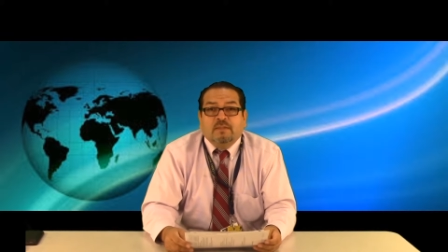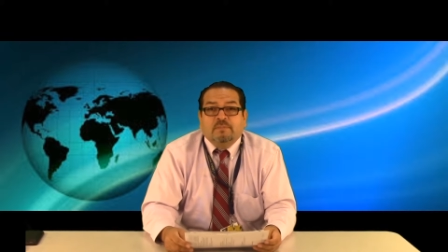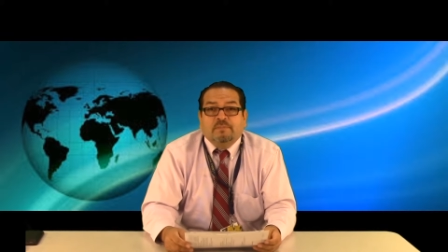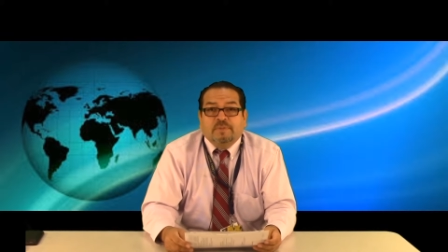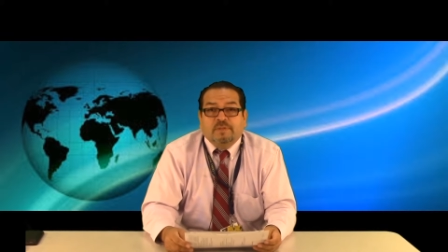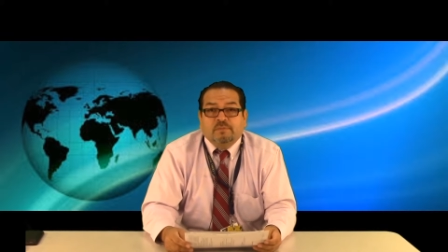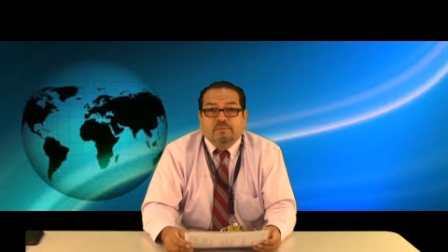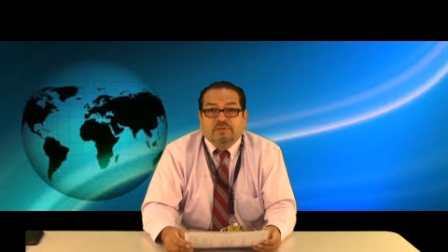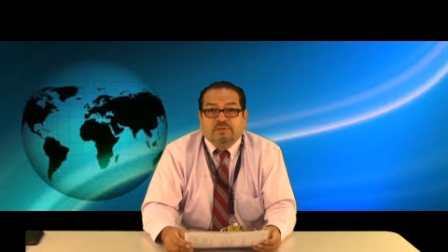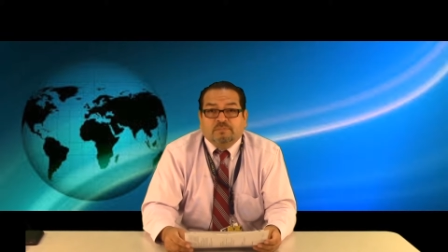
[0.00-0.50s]

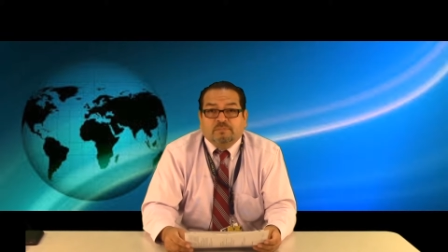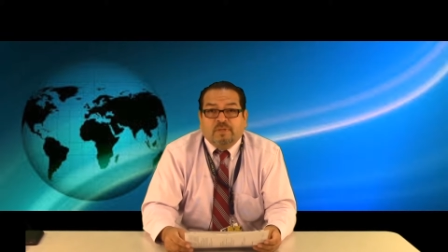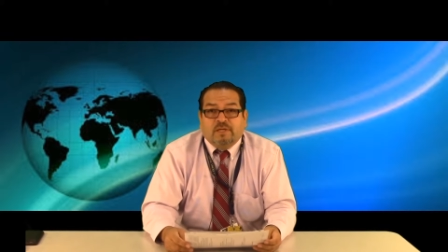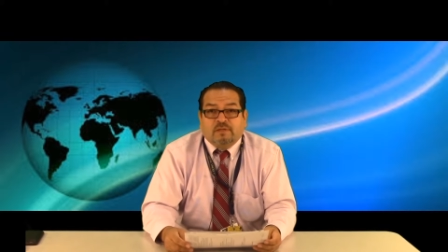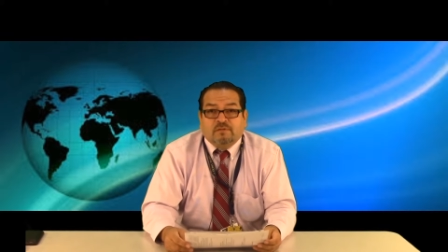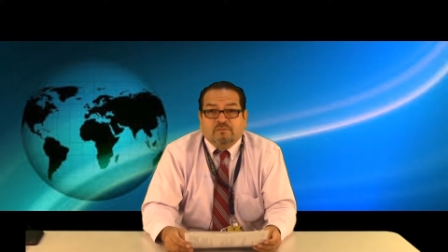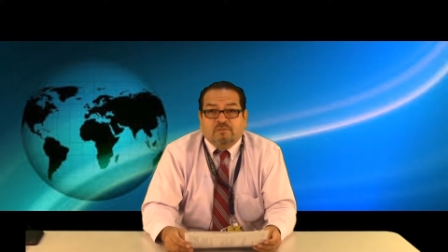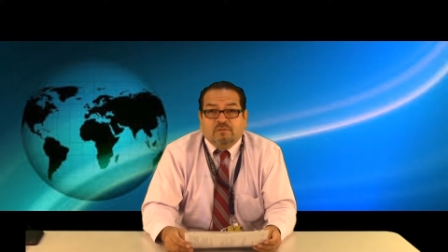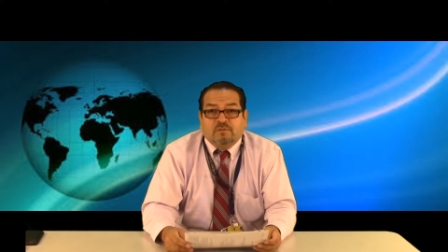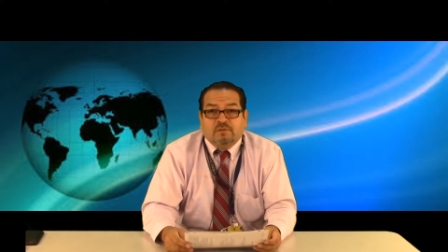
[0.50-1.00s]
be
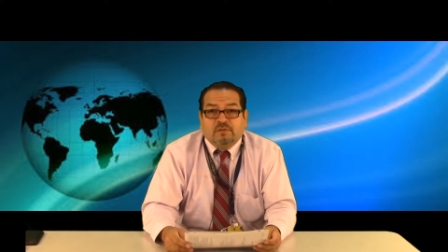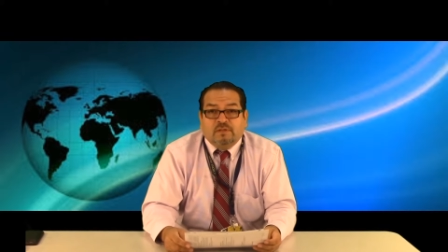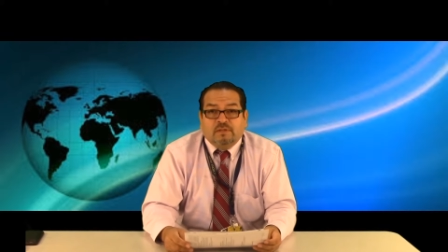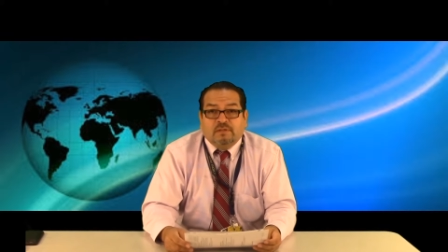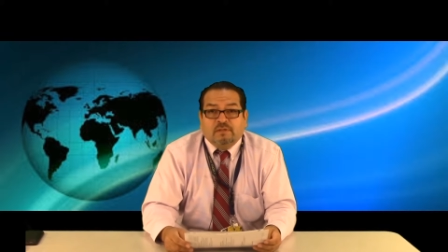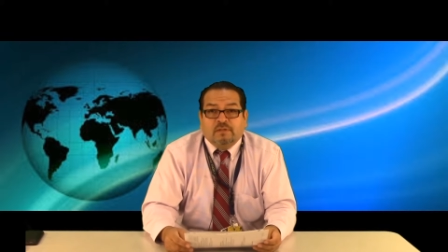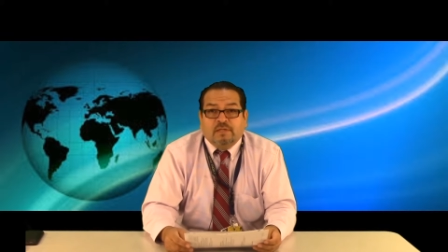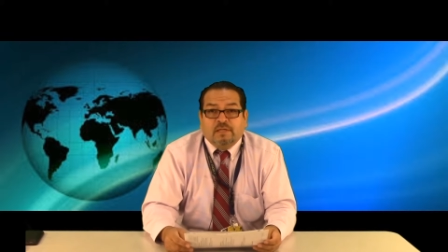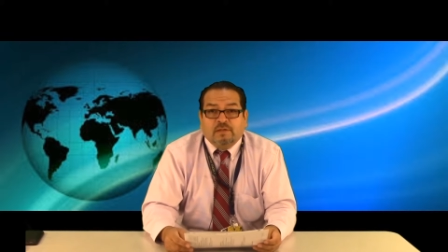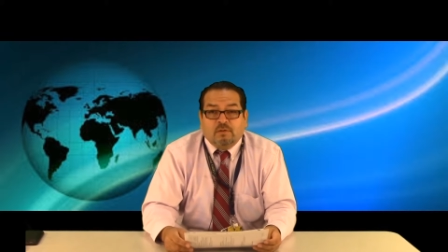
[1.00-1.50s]
respectful
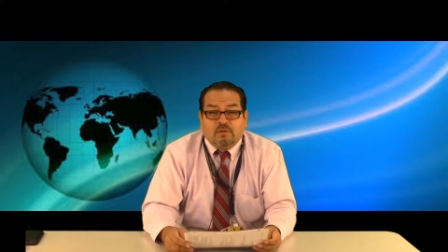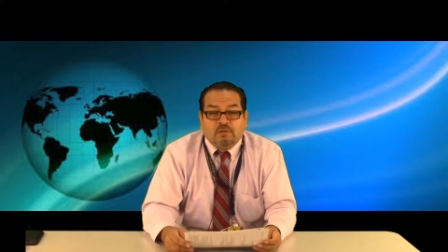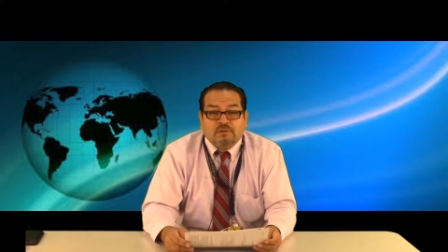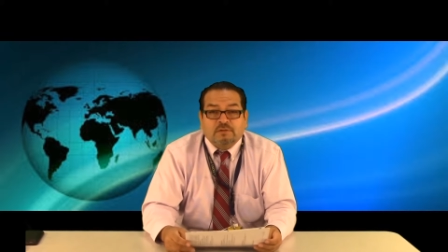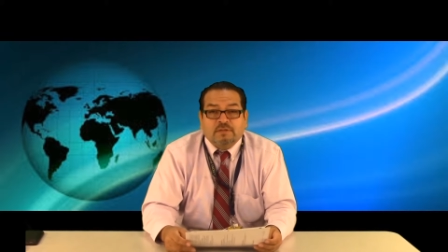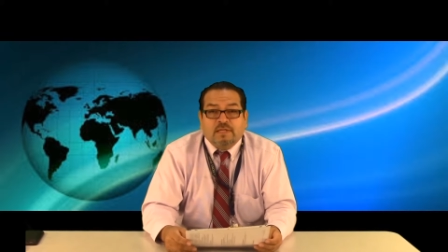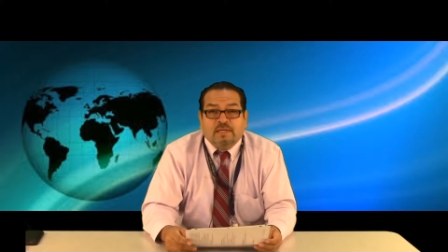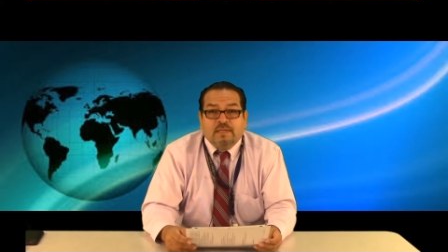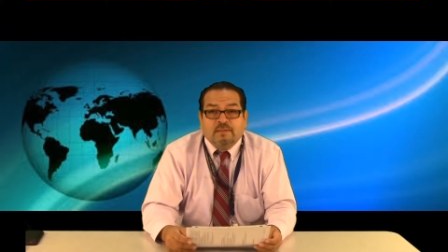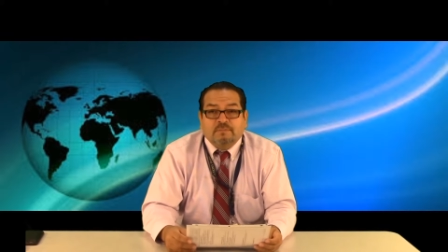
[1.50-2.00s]
at all
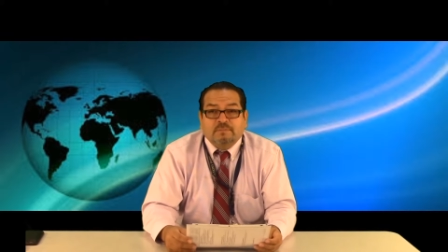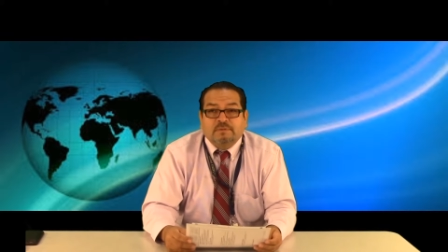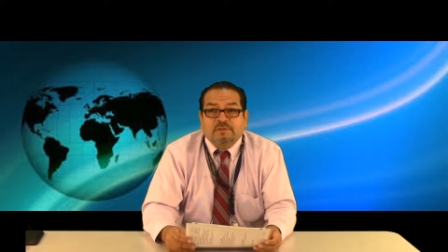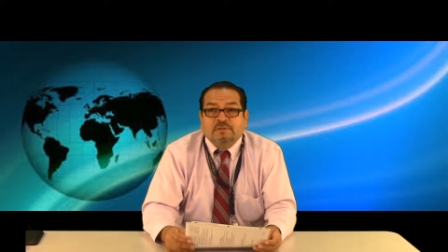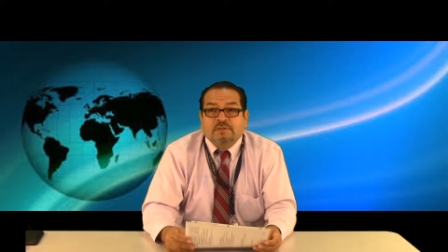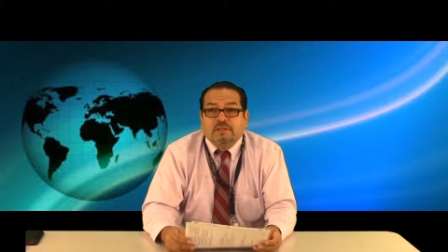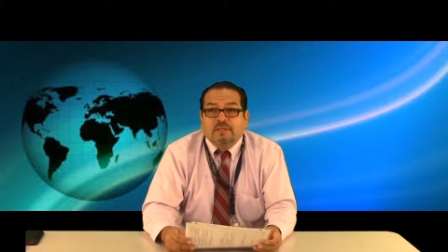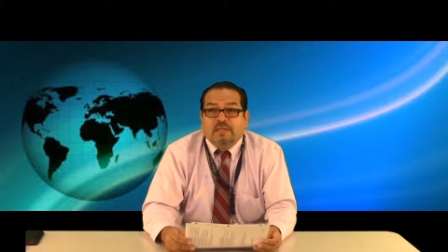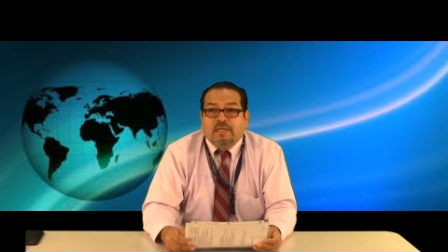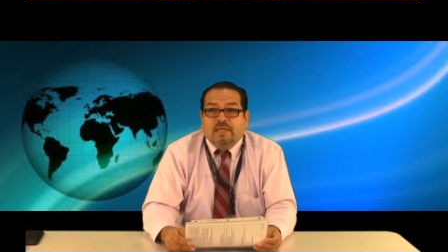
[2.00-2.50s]

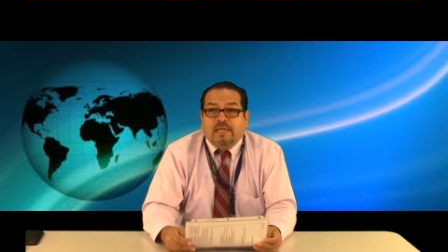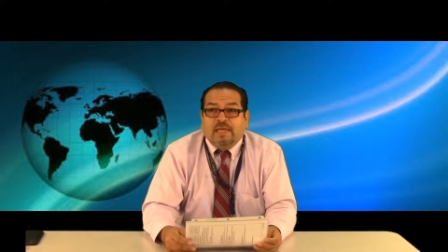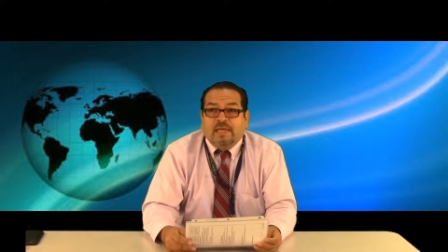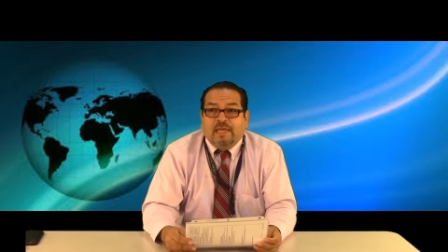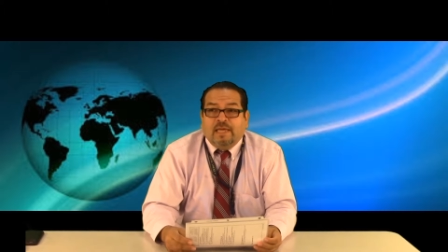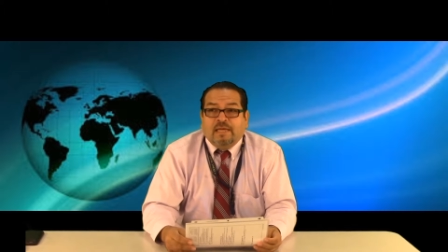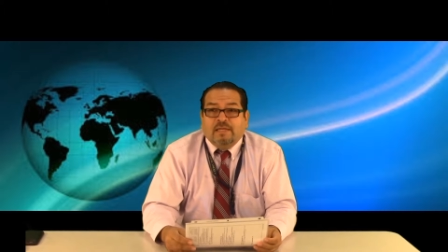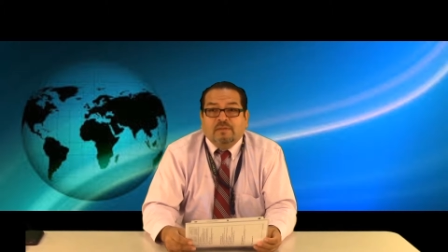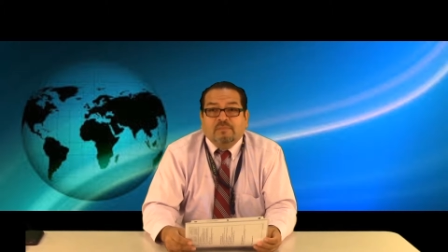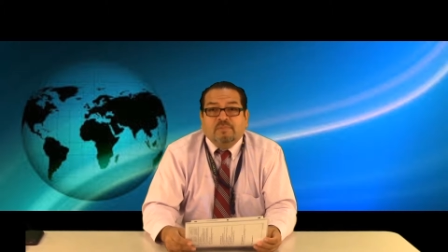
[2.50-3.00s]
times,
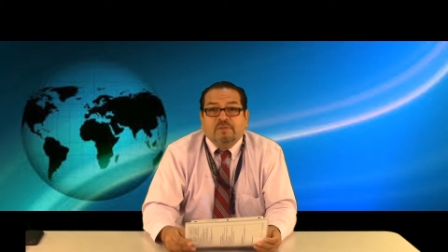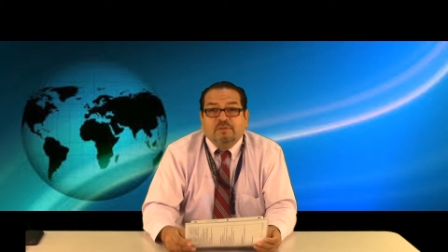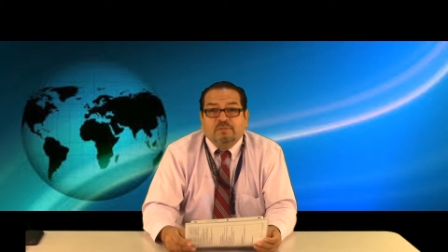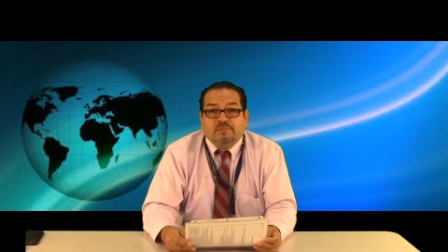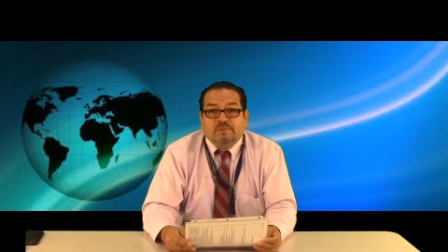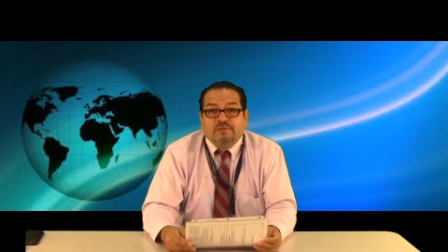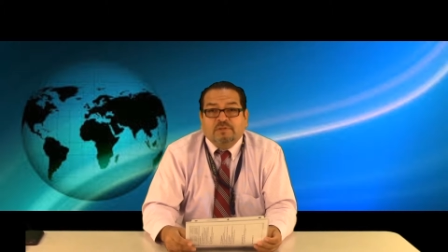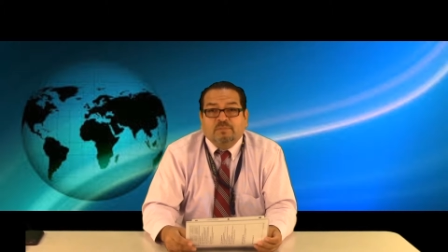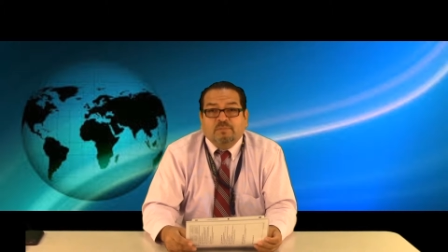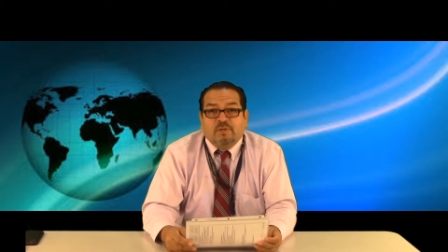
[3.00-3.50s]
and be
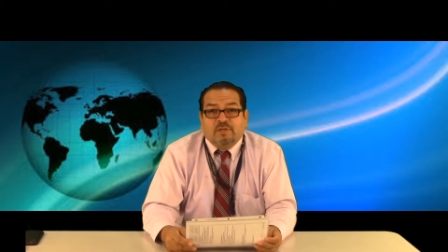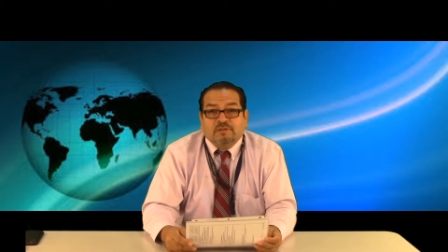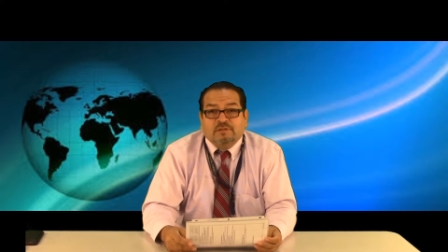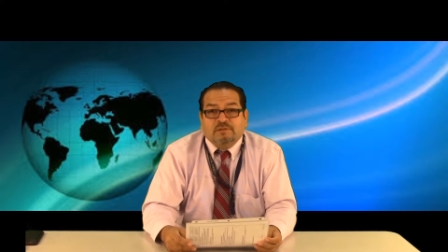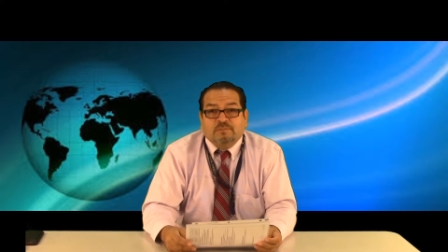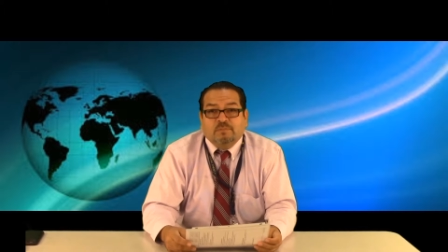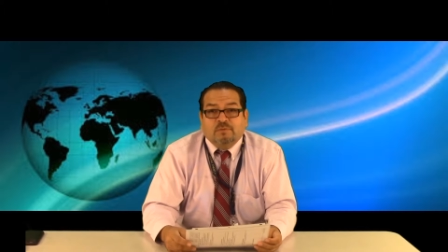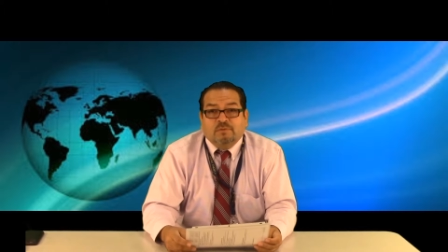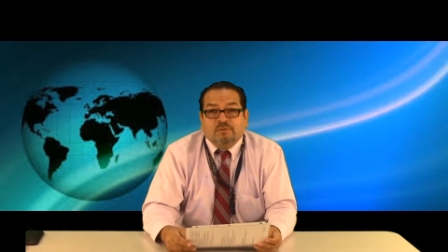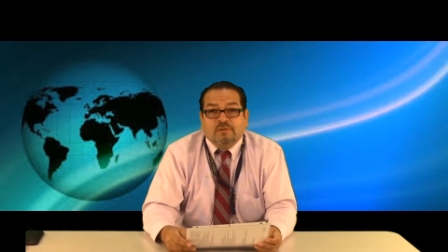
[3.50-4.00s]

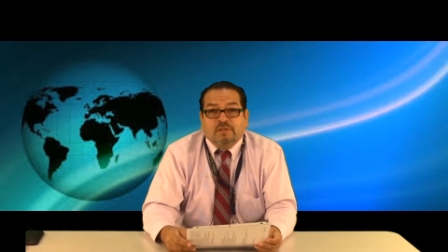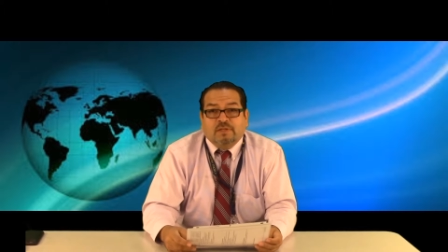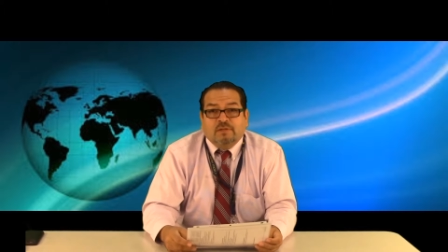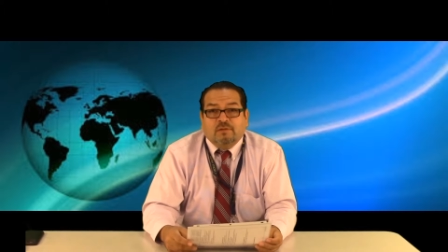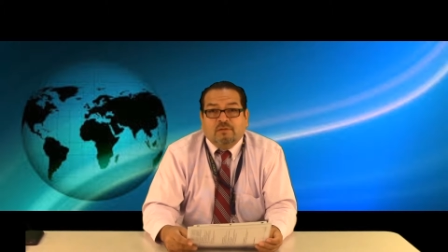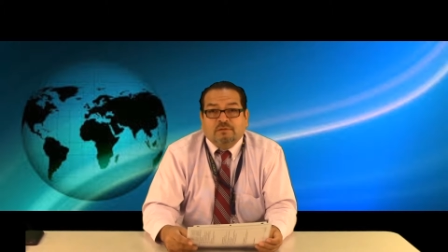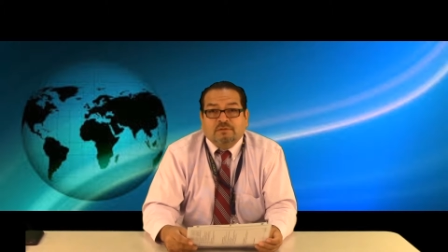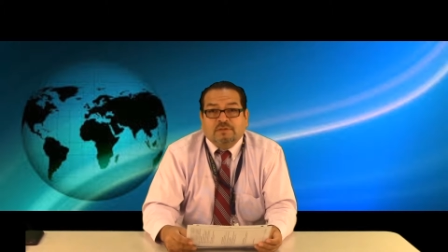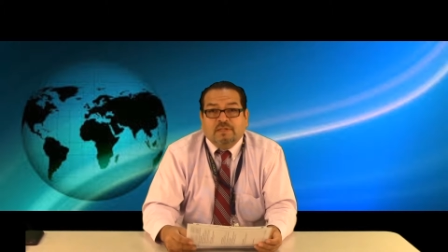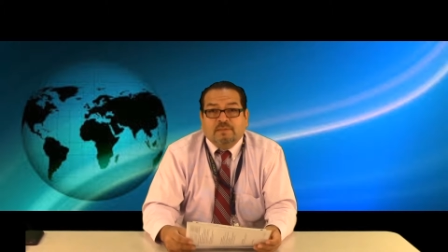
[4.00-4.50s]
responsible at
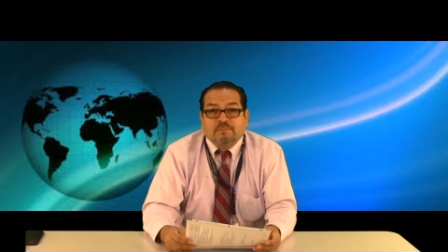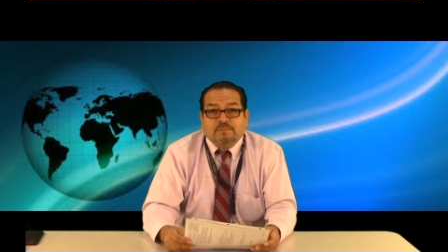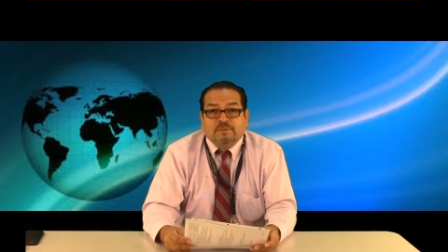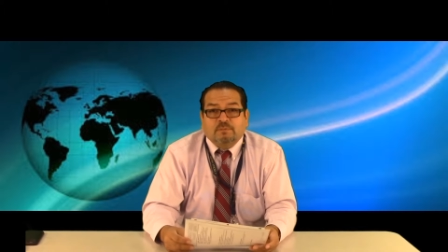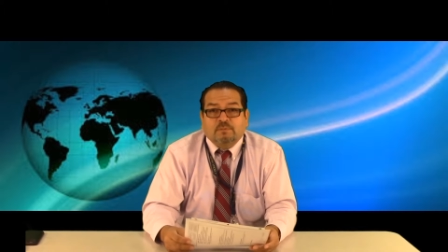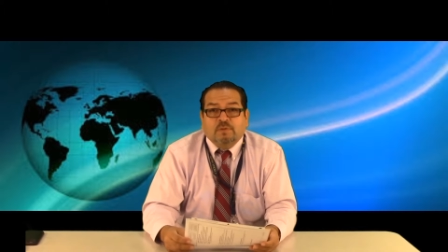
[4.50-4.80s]
all times.